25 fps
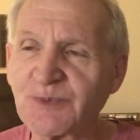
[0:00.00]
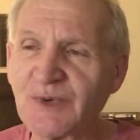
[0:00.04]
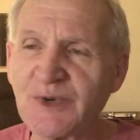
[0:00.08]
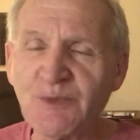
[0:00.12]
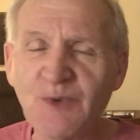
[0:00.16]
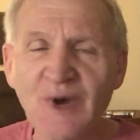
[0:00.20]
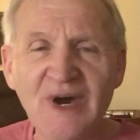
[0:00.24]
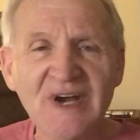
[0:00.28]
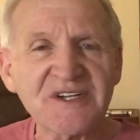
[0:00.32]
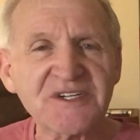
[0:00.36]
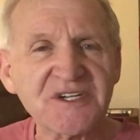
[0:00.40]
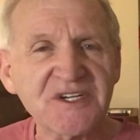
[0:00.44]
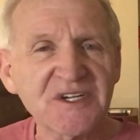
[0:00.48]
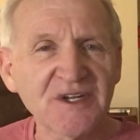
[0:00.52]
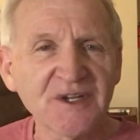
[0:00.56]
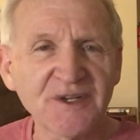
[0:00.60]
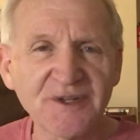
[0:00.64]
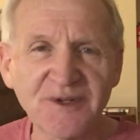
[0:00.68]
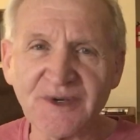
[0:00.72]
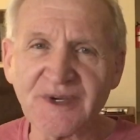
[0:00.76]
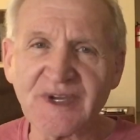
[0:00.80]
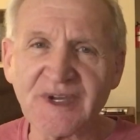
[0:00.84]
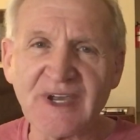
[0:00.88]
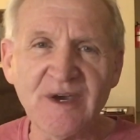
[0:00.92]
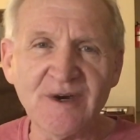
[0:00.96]
we watch the
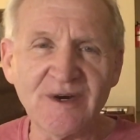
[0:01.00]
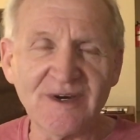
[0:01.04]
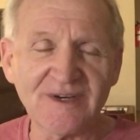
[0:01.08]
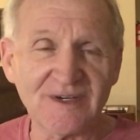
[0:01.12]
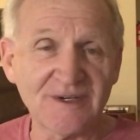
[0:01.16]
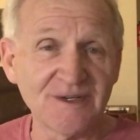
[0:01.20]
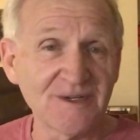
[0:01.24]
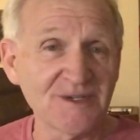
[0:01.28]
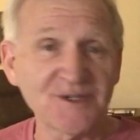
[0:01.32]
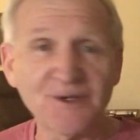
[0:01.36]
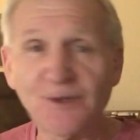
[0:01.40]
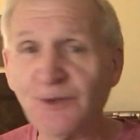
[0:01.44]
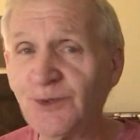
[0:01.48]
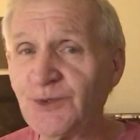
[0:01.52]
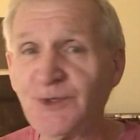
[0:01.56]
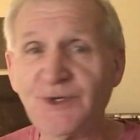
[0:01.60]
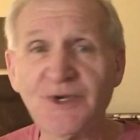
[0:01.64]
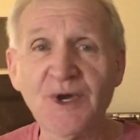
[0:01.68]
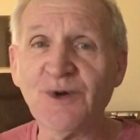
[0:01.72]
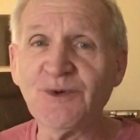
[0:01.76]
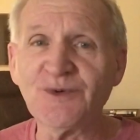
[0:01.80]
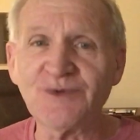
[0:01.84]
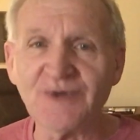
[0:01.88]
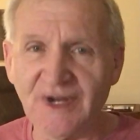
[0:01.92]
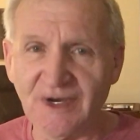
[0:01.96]
other characters who
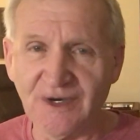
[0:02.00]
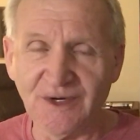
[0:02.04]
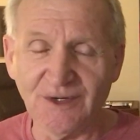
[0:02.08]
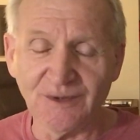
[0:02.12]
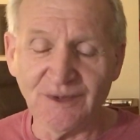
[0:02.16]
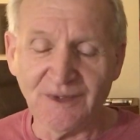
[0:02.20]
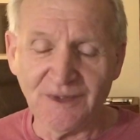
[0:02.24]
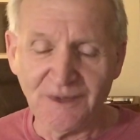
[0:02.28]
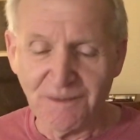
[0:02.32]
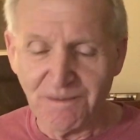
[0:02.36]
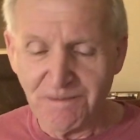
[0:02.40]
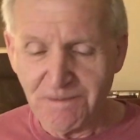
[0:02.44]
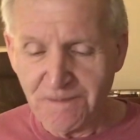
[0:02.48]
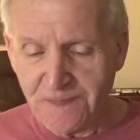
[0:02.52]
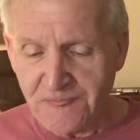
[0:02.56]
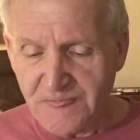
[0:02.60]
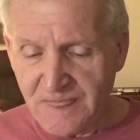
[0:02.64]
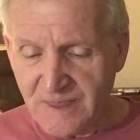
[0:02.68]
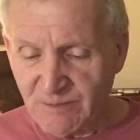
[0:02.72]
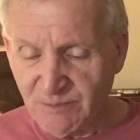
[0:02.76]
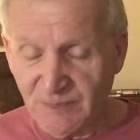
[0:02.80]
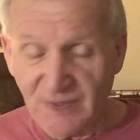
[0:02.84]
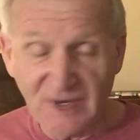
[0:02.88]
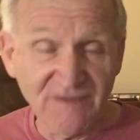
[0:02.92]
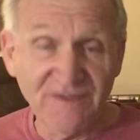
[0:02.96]
don't know.
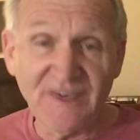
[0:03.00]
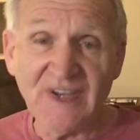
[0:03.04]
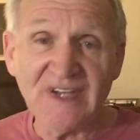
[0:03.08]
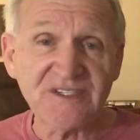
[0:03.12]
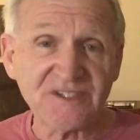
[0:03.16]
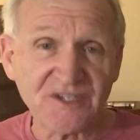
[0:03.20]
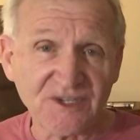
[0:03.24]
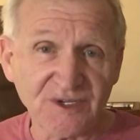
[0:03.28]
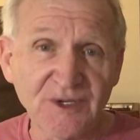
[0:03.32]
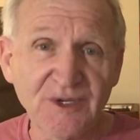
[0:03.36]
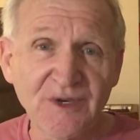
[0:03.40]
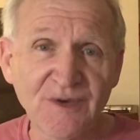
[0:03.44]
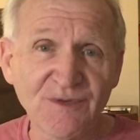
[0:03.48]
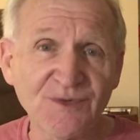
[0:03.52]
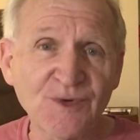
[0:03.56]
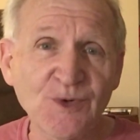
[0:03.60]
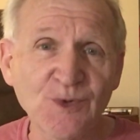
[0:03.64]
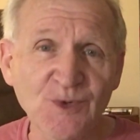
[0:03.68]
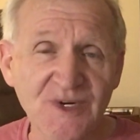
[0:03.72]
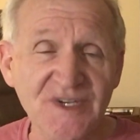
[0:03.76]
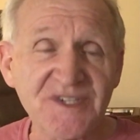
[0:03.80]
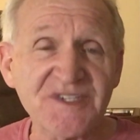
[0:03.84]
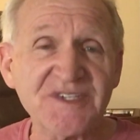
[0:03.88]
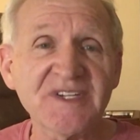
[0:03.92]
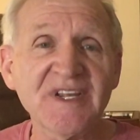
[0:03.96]
But eventually, of
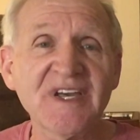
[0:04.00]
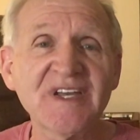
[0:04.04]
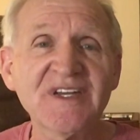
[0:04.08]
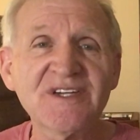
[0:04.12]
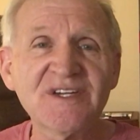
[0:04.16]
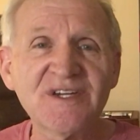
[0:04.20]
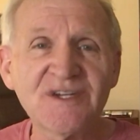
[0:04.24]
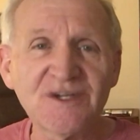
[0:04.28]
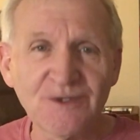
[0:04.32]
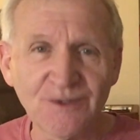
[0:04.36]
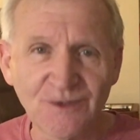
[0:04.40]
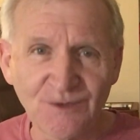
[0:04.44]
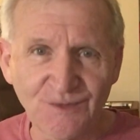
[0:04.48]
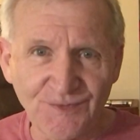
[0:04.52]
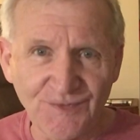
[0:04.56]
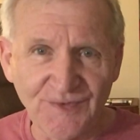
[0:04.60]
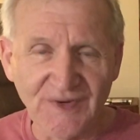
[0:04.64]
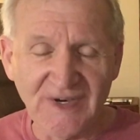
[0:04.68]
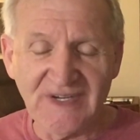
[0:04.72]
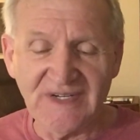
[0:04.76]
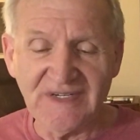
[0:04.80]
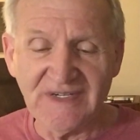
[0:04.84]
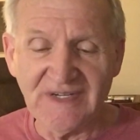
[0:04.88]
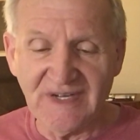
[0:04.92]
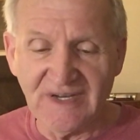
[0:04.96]
course, they do
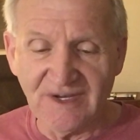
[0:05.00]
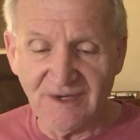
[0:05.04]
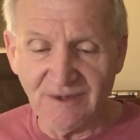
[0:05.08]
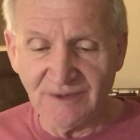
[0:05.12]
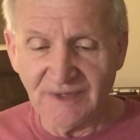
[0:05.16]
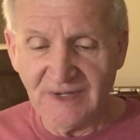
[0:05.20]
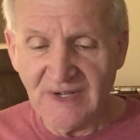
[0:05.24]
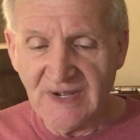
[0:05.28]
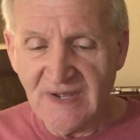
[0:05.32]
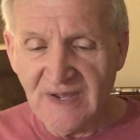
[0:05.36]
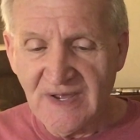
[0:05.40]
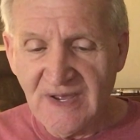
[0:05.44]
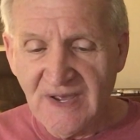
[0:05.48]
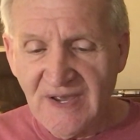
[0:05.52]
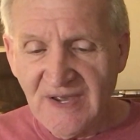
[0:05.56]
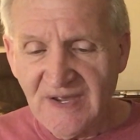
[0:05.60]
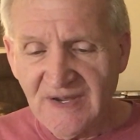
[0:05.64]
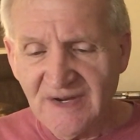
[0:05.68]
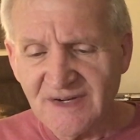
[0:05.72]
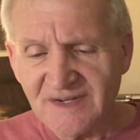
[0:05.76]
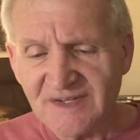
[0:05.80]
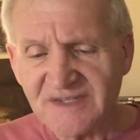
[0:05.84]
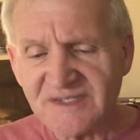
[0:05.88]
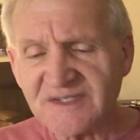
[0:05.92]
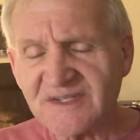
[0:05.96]
find out.
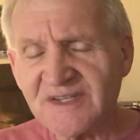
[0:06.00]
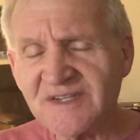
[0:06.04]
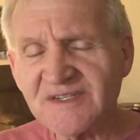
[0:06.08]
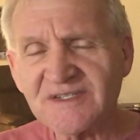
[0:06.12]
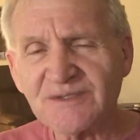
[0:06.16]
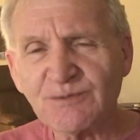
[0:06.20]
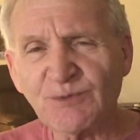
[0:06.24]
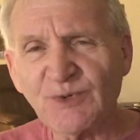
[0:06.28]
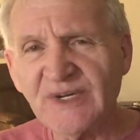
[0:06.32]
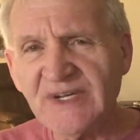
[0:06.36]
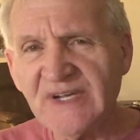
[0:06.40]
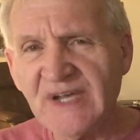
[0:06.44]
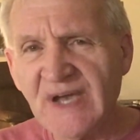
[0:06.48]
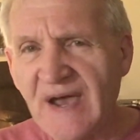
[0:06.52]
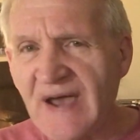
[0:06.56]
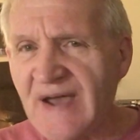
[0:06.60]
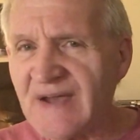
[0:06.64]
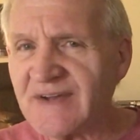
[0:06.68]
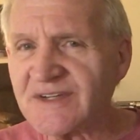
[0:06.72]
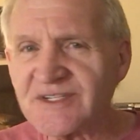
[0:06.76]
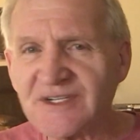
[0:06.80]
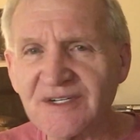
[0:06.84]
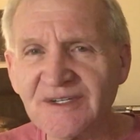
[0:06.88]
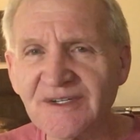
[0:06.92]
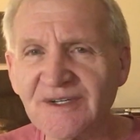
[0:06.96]
And it's this
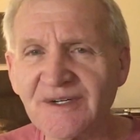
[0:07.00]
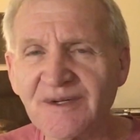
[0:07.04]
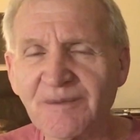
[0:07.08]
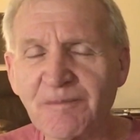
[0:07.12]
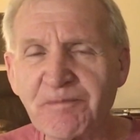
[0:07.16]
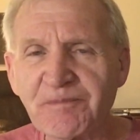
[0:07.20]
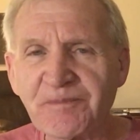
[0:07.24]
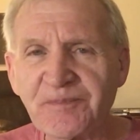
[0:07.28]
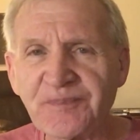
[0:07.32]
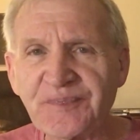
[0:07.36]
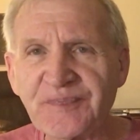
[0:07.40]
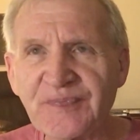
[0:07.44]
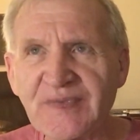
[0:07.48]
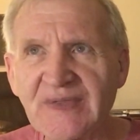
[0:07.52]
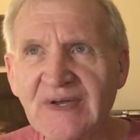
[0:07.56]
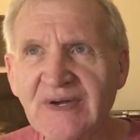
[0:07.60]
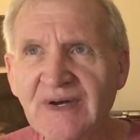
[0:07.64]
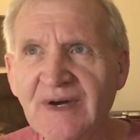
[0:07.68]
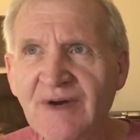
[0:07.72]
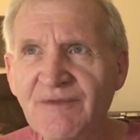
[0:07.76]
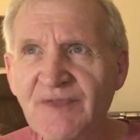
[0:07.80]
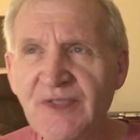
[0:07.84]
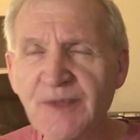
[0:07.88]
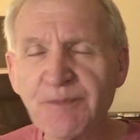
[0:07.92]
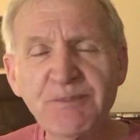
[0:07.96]
reaction
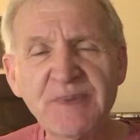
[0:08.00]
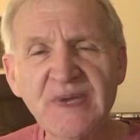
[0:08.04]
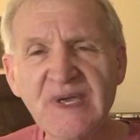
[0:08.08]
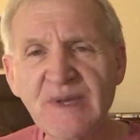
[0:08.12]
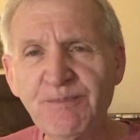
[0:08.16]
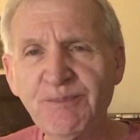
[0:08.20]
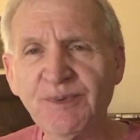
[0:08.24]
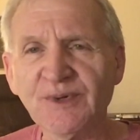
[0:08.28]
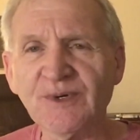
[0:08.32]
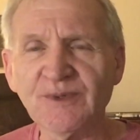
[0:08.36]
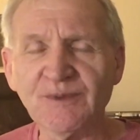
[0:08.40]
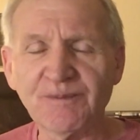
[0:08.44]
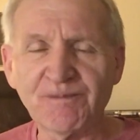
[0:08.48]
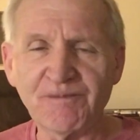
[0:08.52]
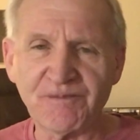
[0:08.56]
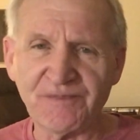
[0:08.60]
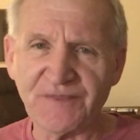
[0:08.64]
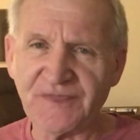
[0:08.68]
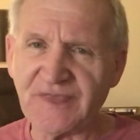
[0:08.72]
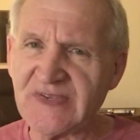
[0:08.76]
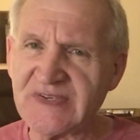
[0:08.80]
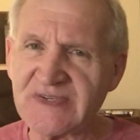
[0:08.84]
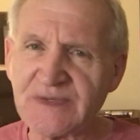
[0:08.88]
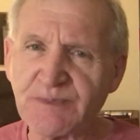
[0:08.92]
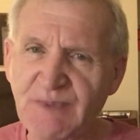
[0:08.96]
of the people,
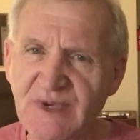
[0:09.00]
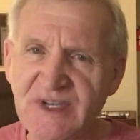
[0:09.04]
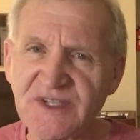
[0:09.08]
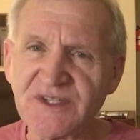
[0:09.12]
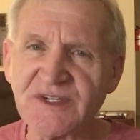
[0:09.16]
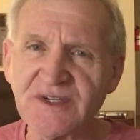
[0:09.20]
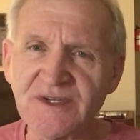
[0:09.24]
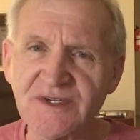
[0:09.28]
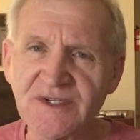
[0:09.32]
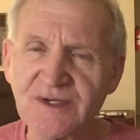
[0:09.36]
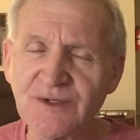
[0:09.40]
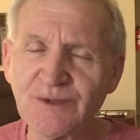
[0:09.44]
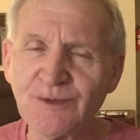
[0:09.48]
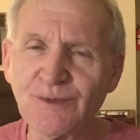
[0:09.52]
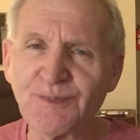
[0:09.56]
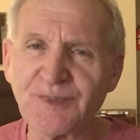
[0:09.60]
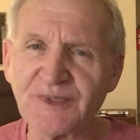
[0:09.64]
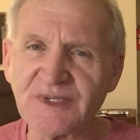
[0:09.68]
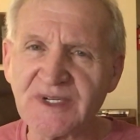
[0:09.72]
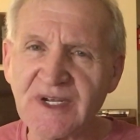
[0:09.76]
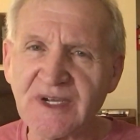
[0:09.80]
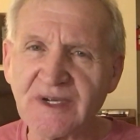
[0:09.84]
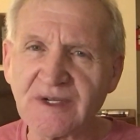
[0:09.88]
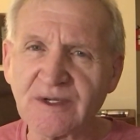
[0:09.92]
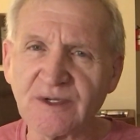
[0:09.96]
especially two
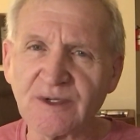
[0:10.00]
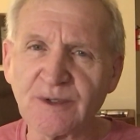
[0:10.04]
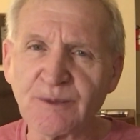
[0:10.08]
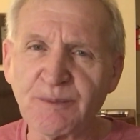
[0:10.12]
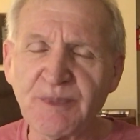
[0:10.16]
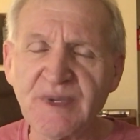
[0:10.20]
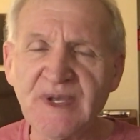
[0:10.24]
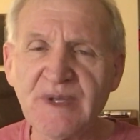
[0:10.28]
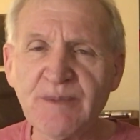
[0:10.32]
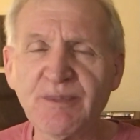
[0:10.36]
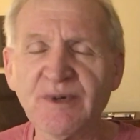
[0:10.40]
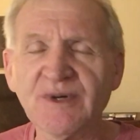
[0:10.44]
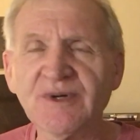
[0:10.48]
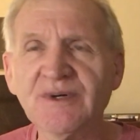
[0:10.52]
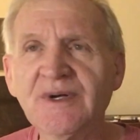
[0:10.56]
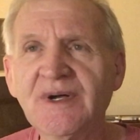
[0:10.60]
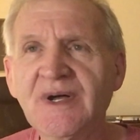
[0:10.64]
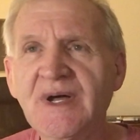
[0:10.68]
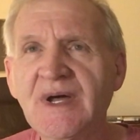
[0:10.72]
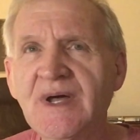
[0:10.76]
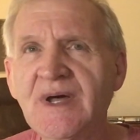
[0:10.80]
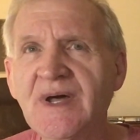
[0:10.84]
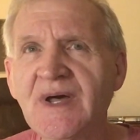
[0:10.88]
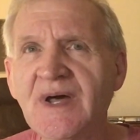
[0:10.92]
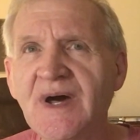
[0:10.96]
particular people.
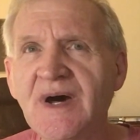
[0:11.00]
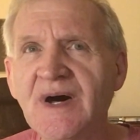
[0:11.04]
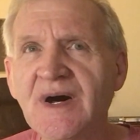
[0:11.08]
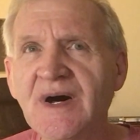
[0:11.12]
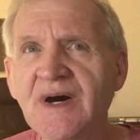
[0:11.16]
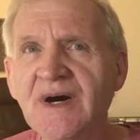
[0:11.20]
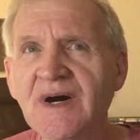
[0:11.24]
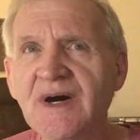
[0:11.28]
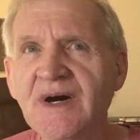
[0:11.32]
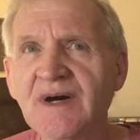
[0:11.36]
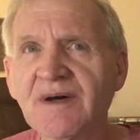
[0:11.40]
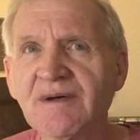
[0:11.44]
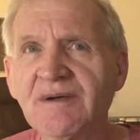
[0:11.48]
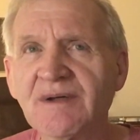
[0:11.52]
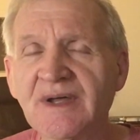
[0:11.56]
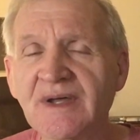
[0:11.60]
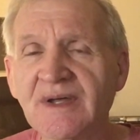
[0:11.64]
Uh,